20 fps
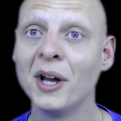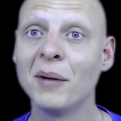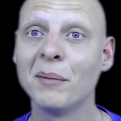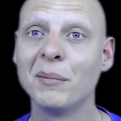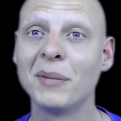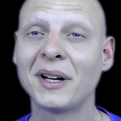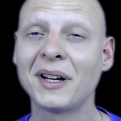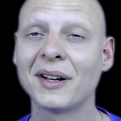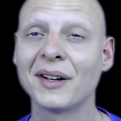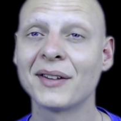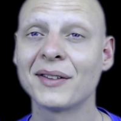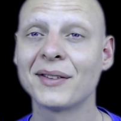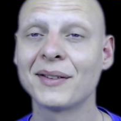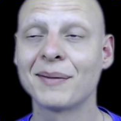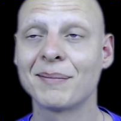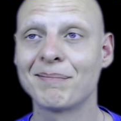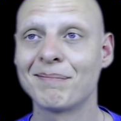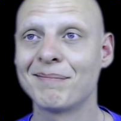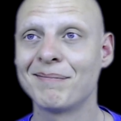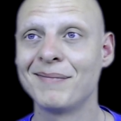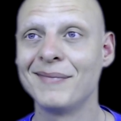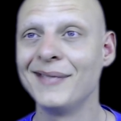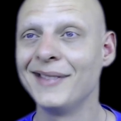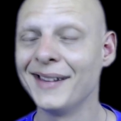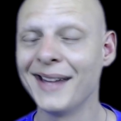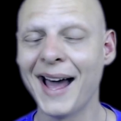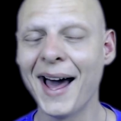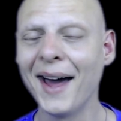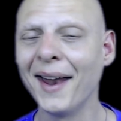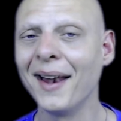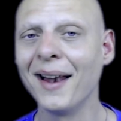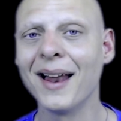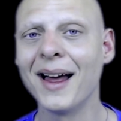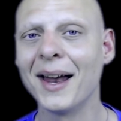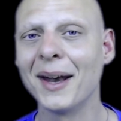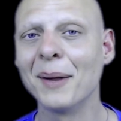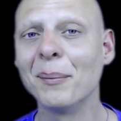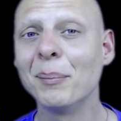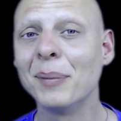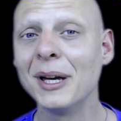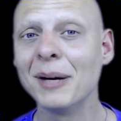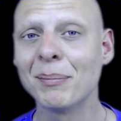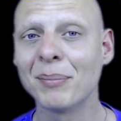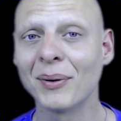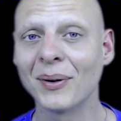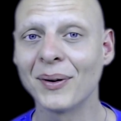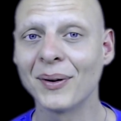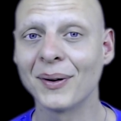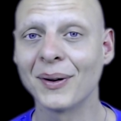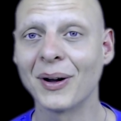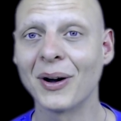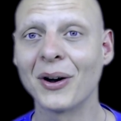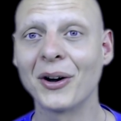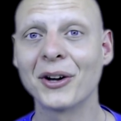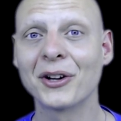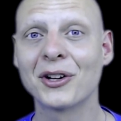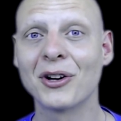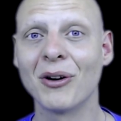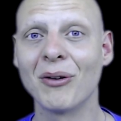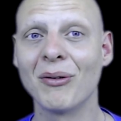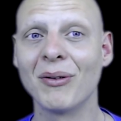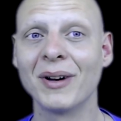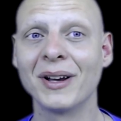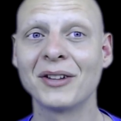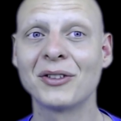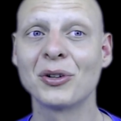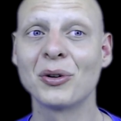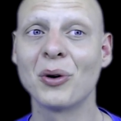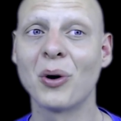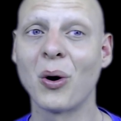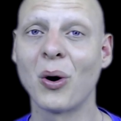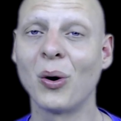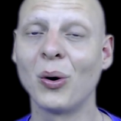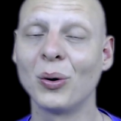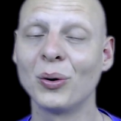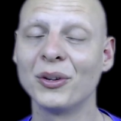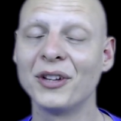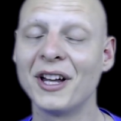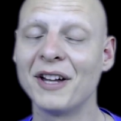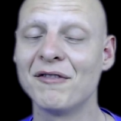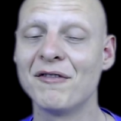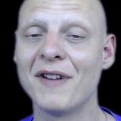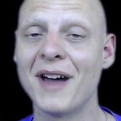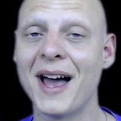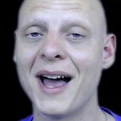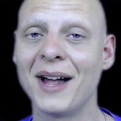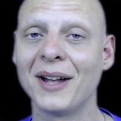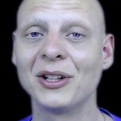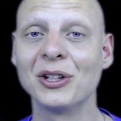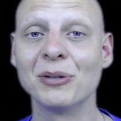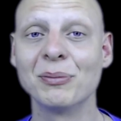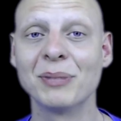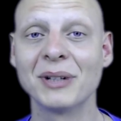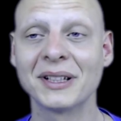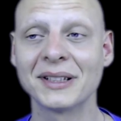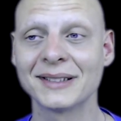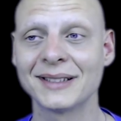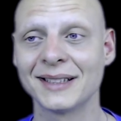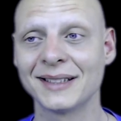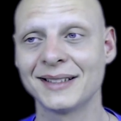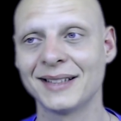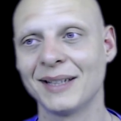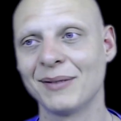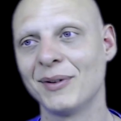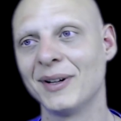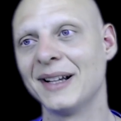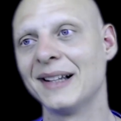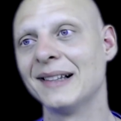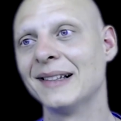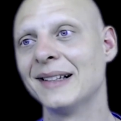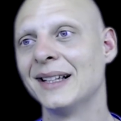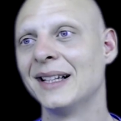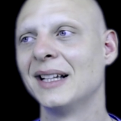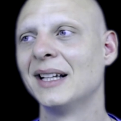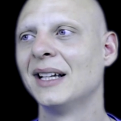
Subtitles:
because not a lot of people are going to hold that value because they say, well,